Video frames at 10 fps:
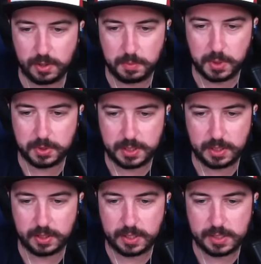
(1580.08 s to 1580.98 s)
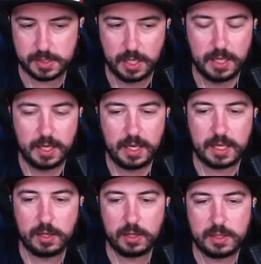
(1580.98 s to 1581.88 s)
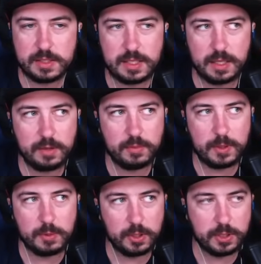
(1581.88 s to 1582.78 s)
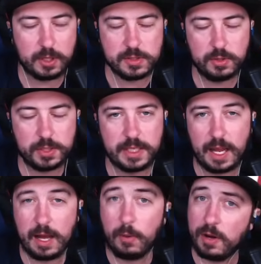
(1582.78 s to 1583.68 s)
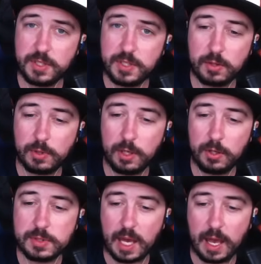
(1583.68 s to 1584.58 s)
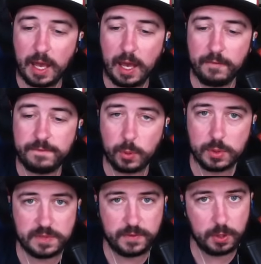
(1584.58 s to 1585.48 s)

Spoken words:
Polty there because, again, we're also looking at how often it throws, how forceful